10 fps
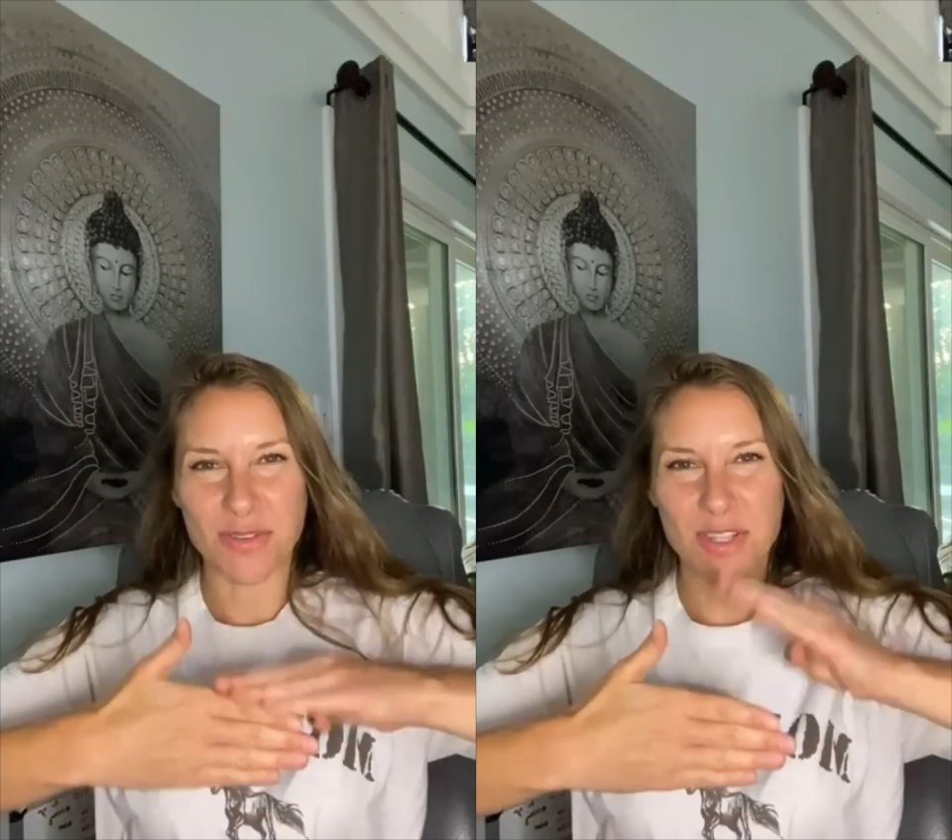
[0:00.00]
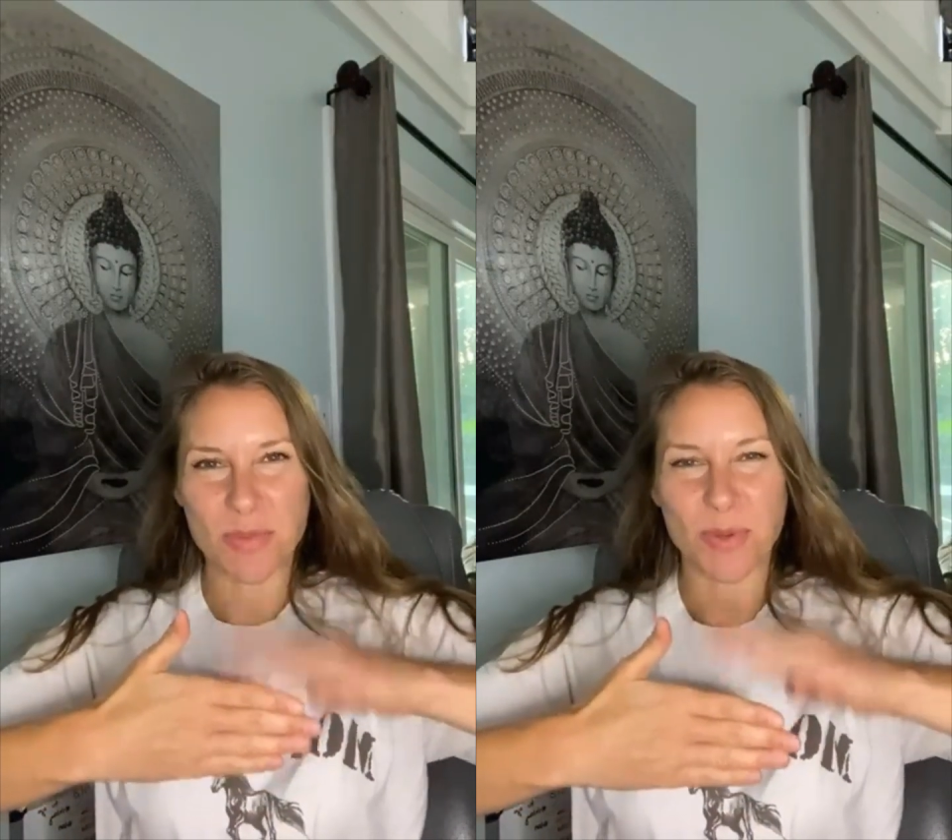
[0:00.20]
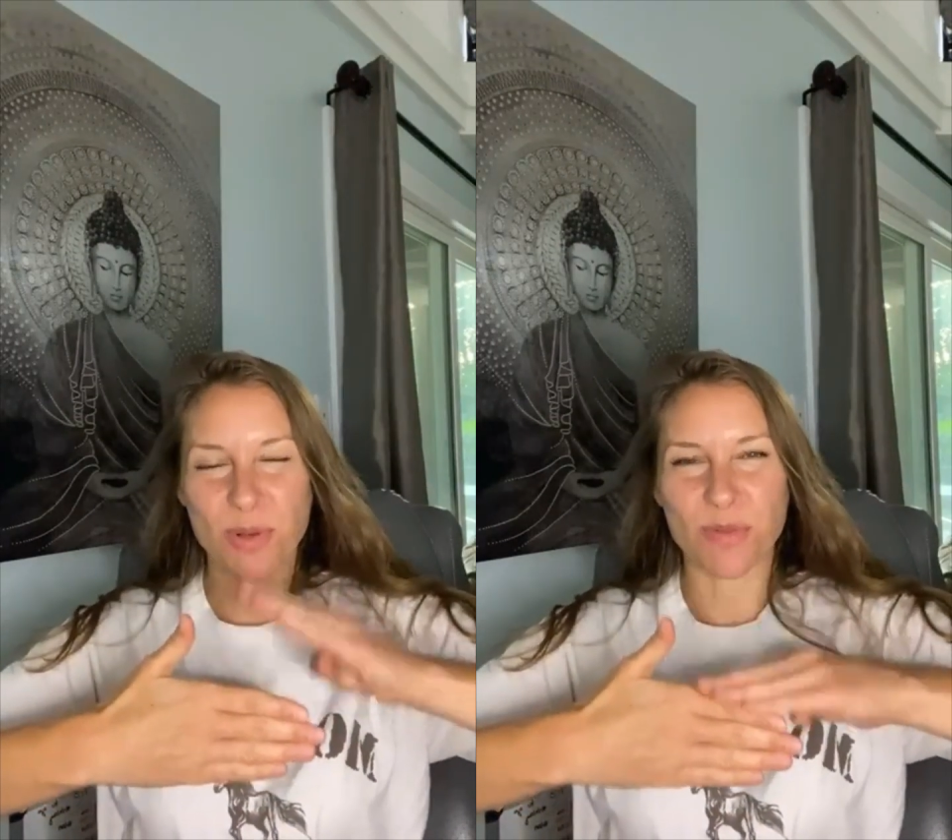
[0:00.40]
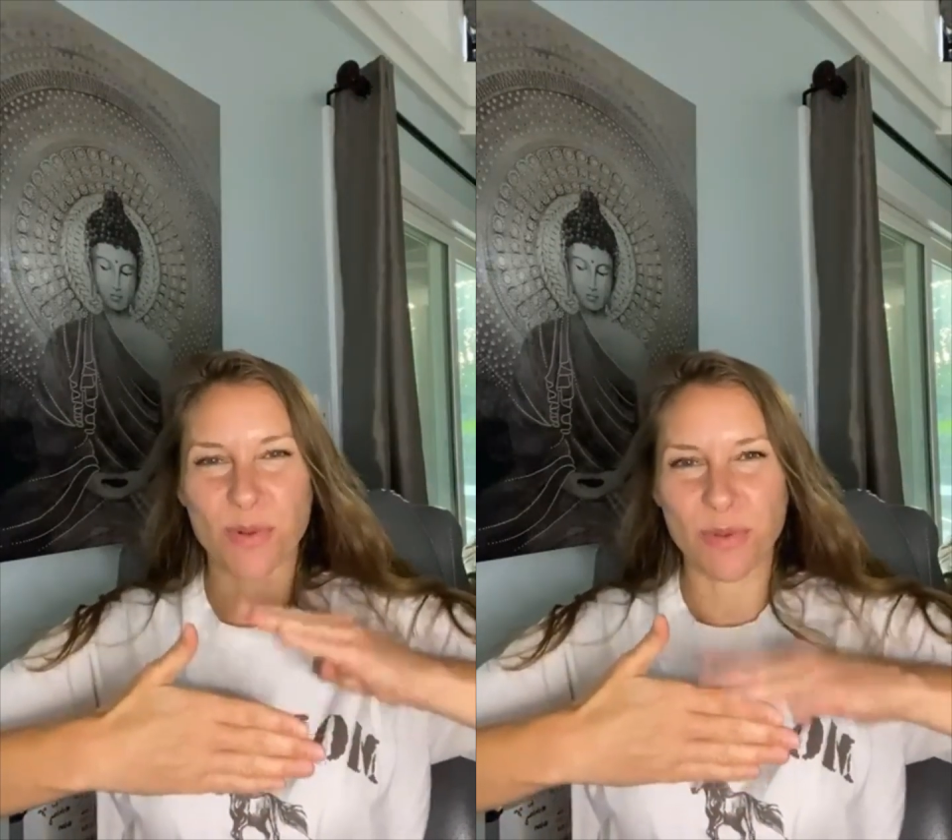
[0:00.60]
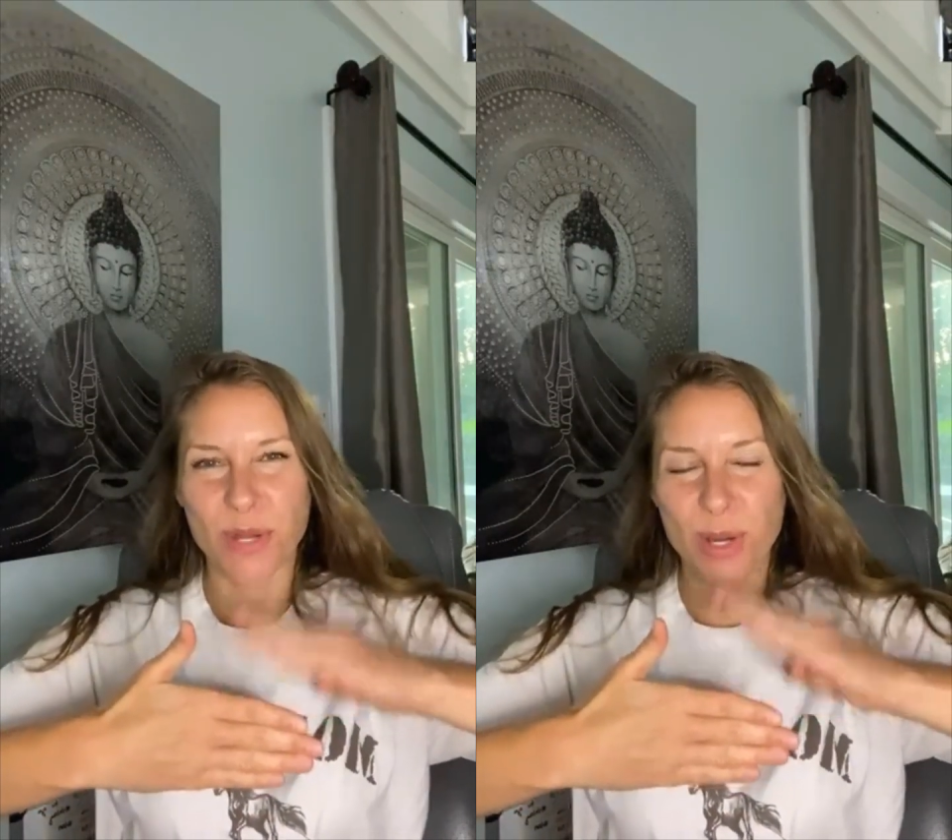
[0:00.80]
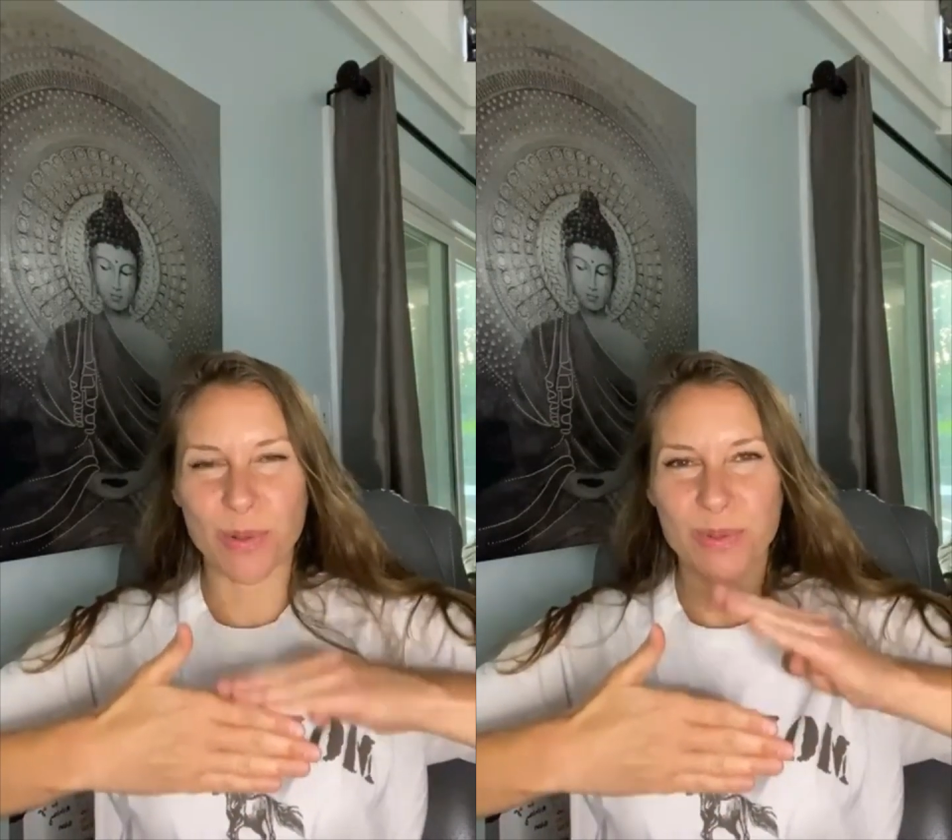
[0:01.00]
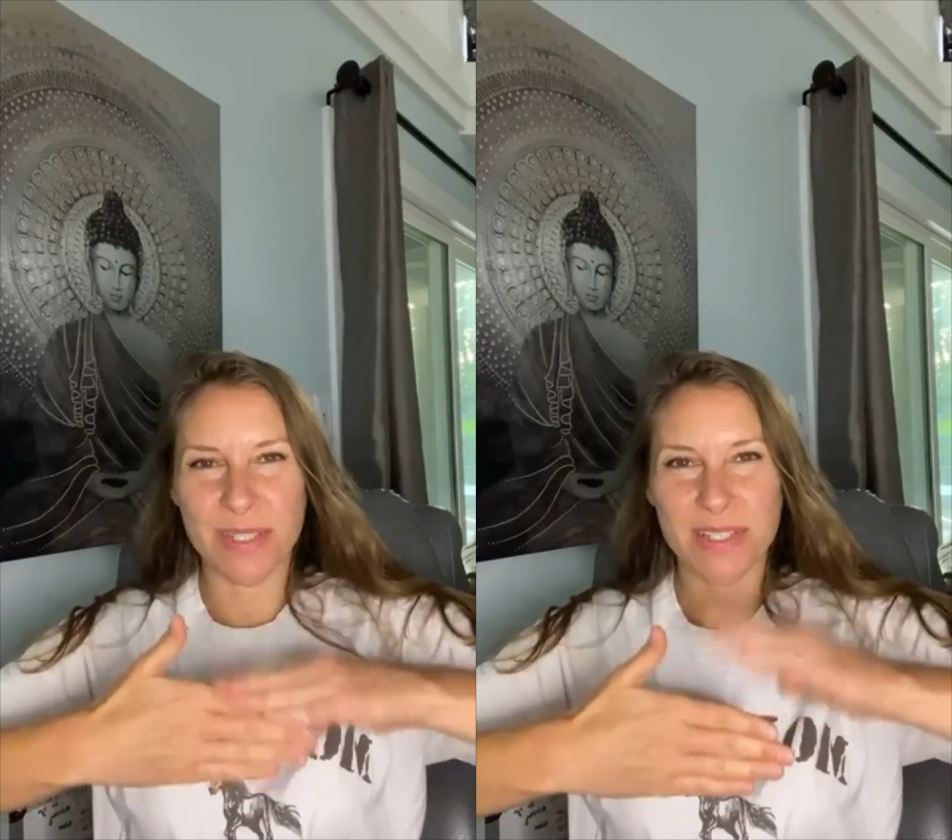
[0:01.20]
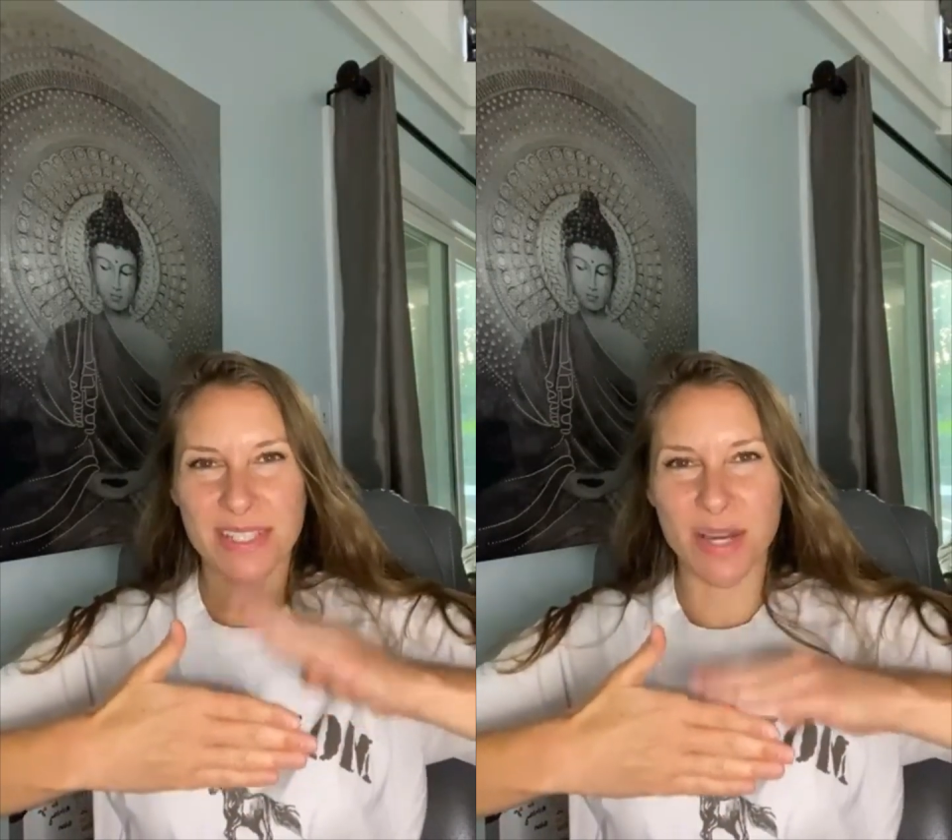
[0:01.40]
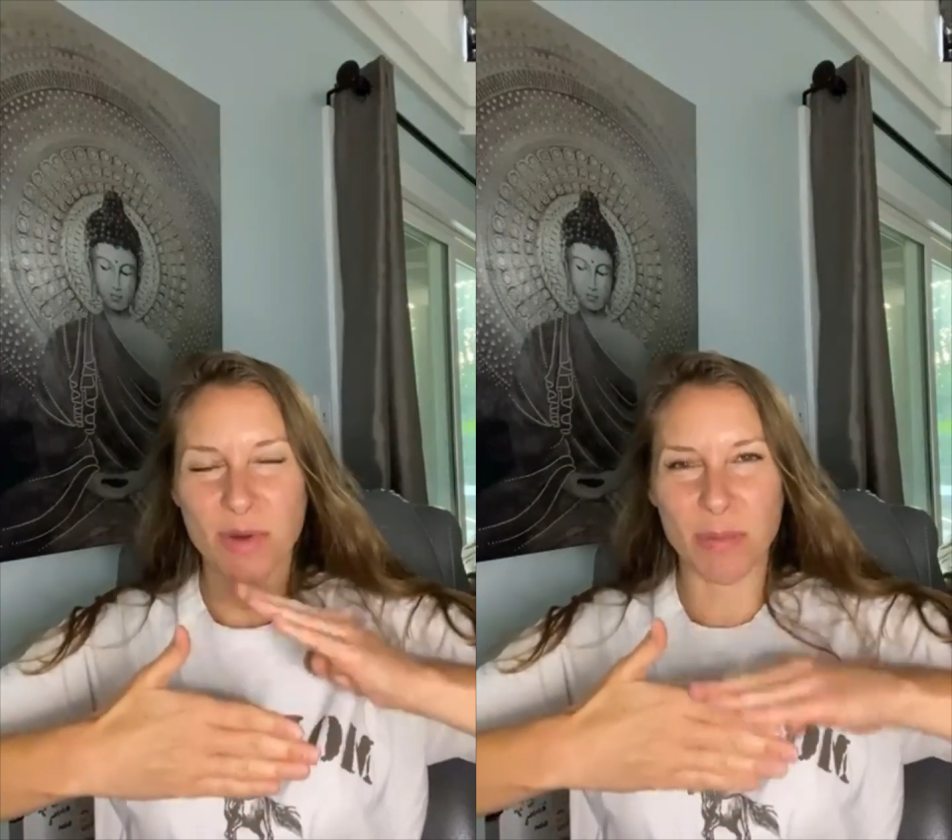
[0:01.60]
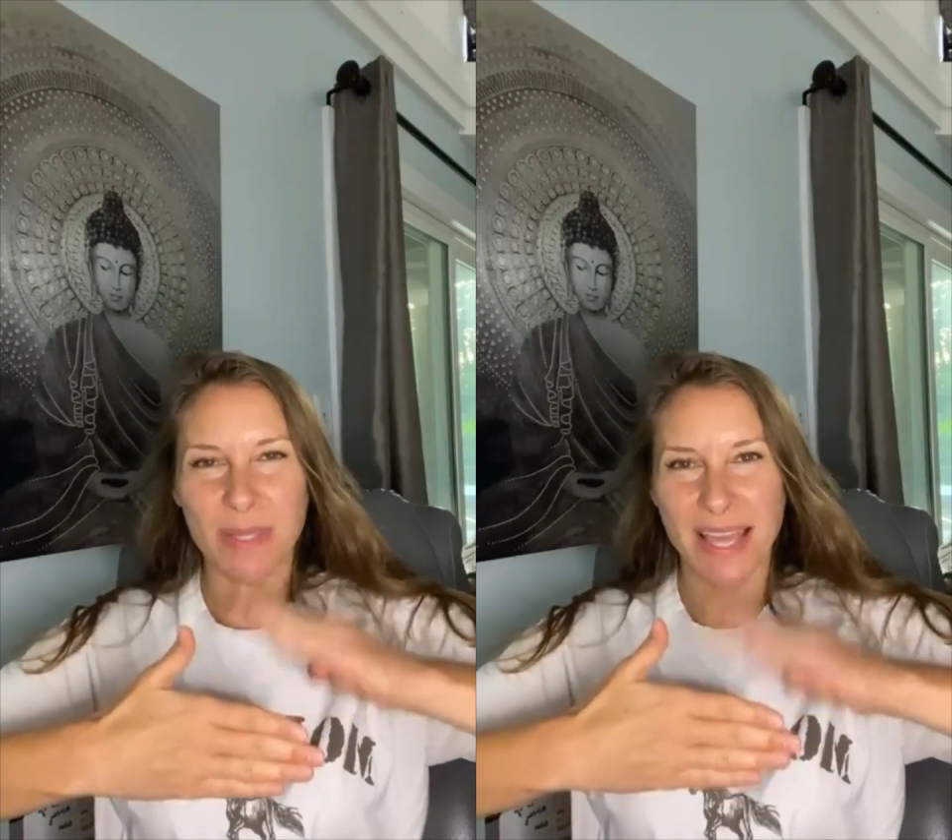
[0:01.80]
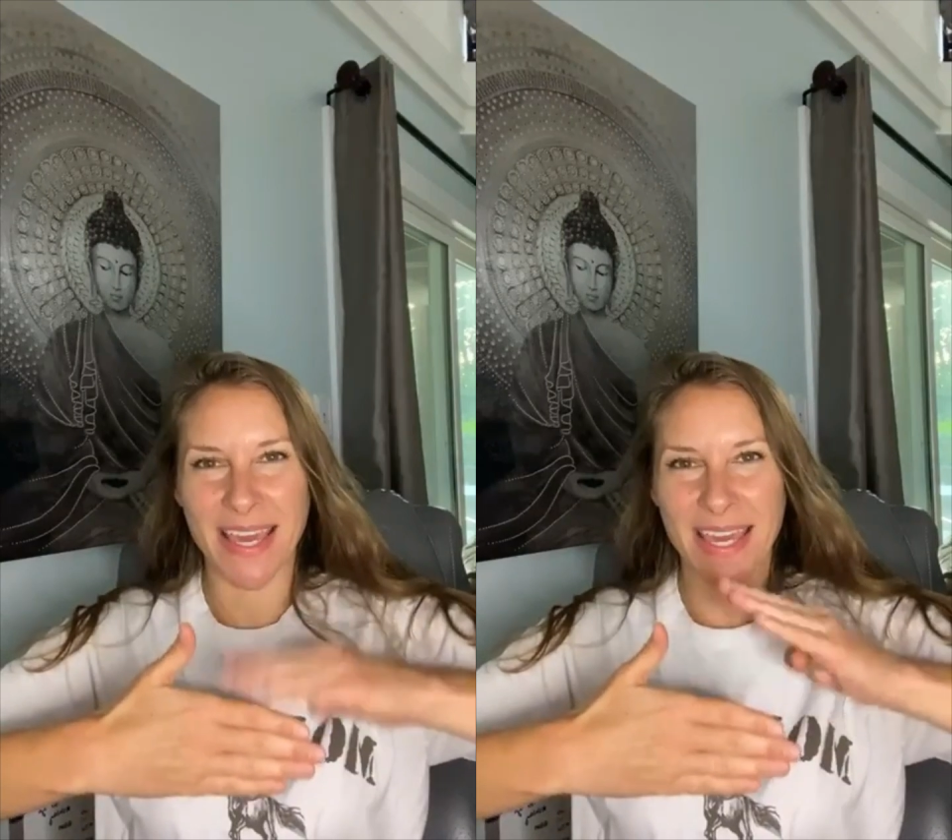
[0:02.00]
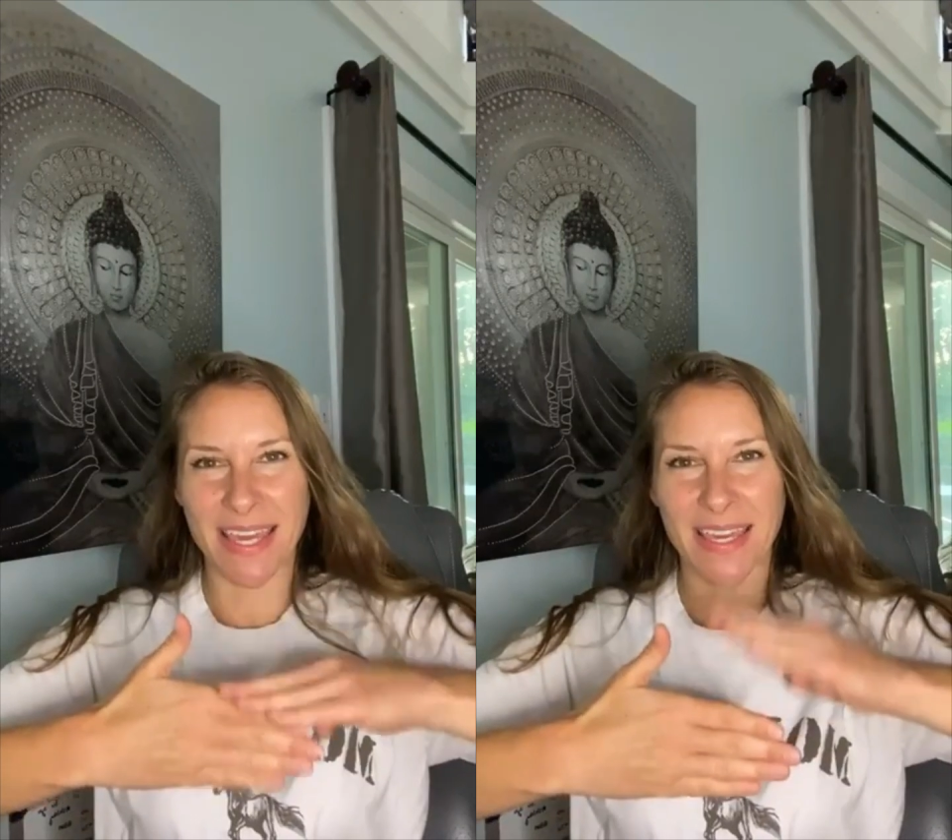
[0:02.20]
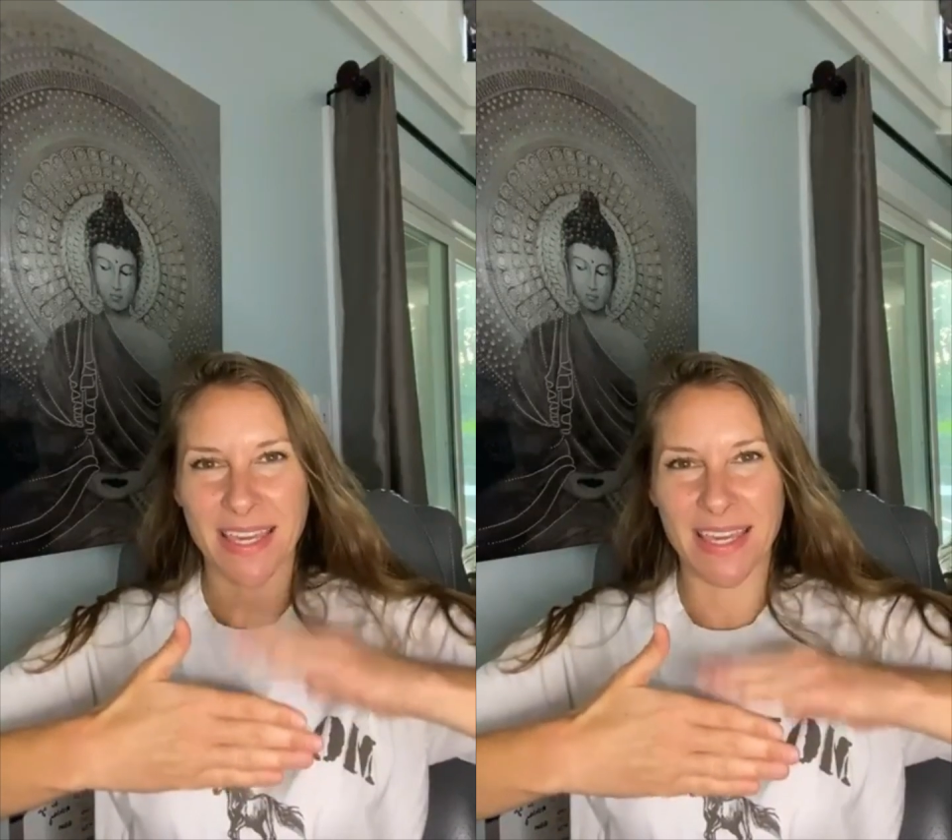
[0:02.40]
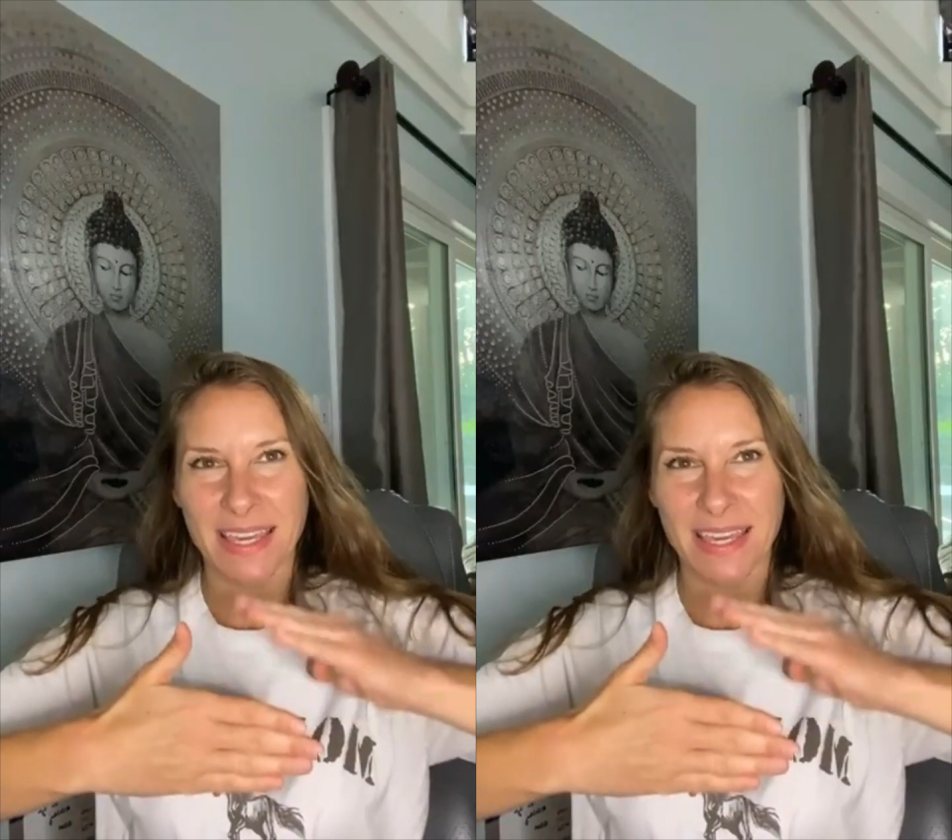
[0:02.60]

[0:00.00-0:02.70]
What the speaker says: and these beautiful notes that we're playing.